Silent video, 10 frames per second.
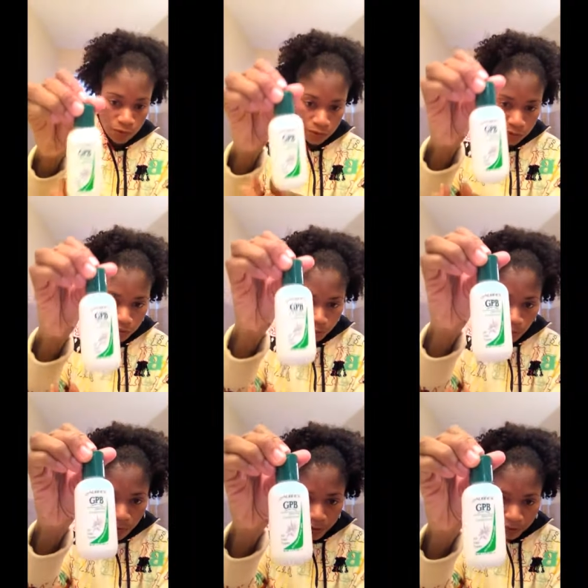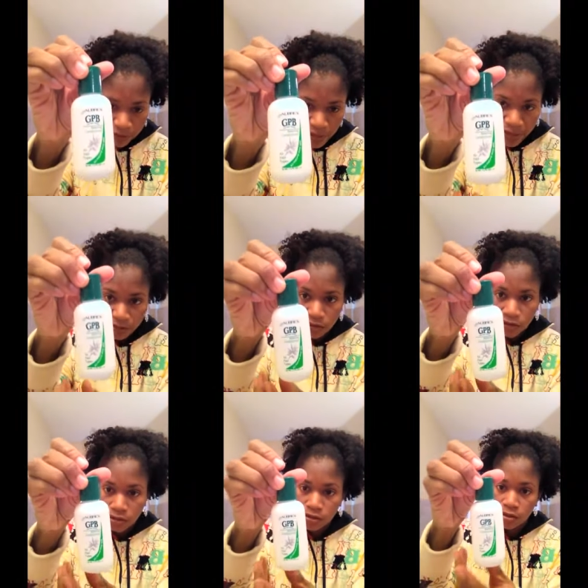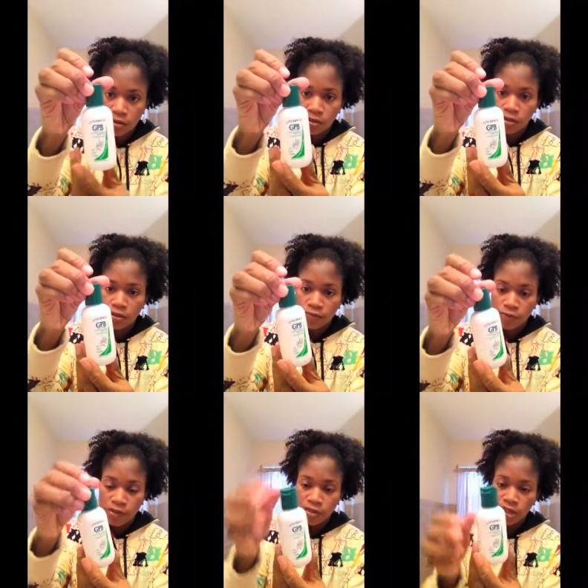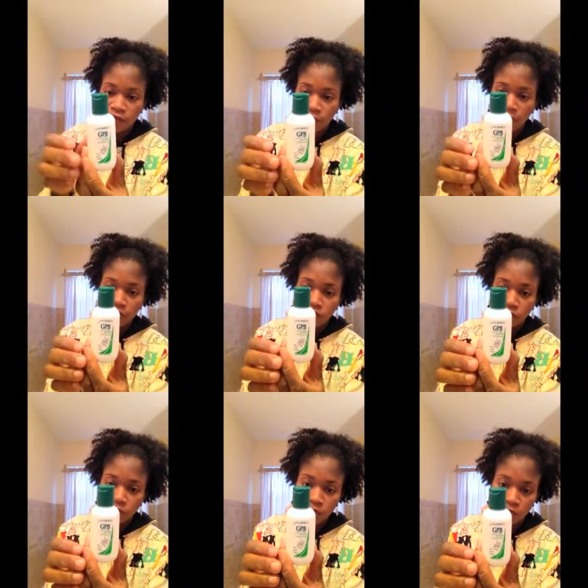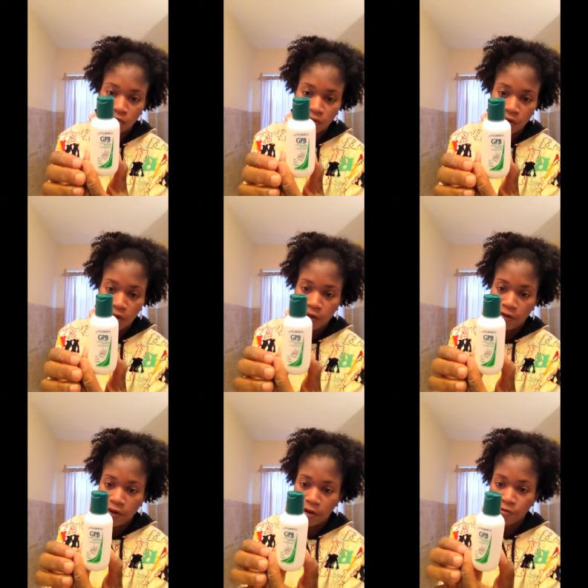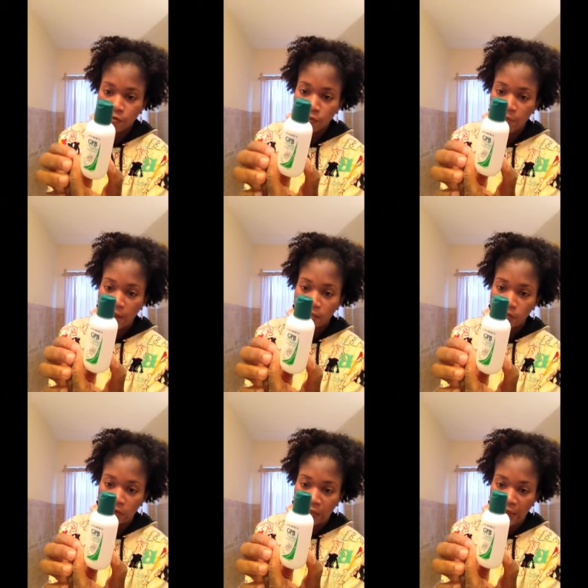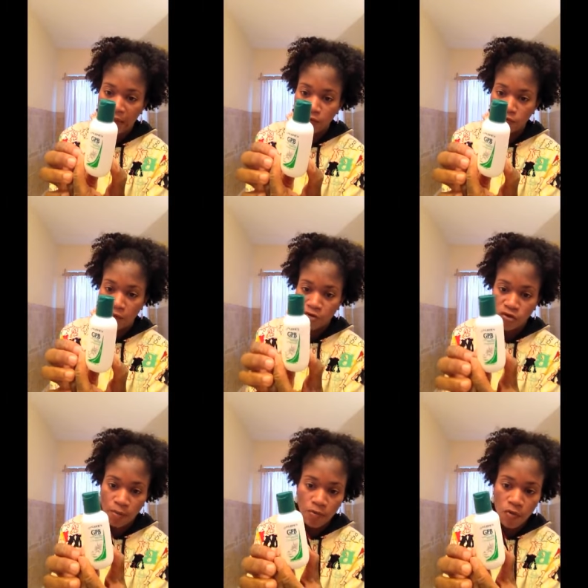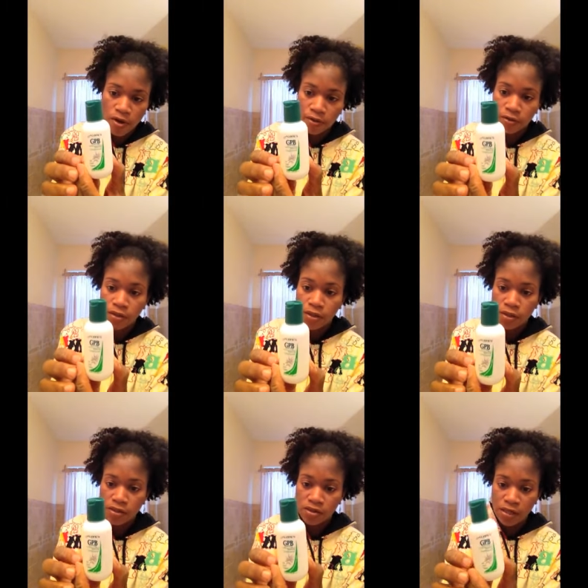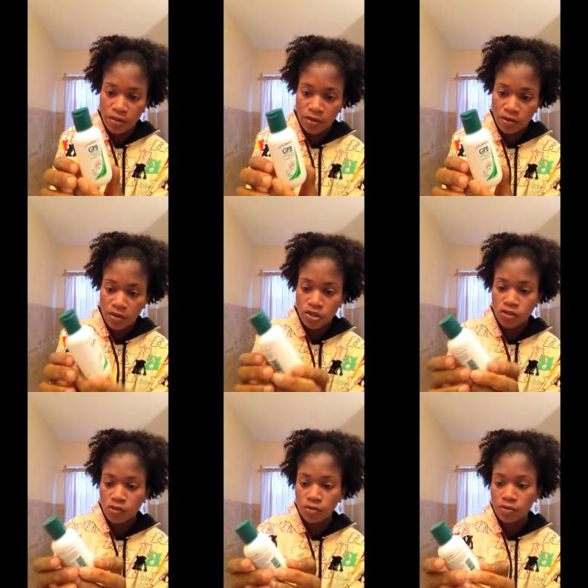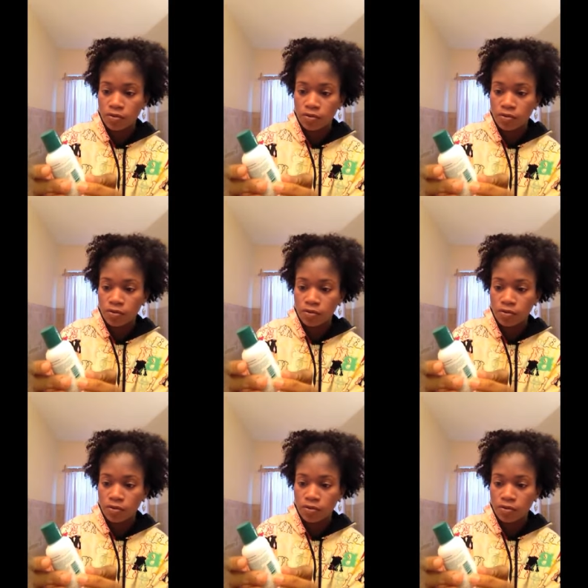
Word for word: See a small bottle of that. It says feed your hair healthy, balanced diet with our number one selling conditioner.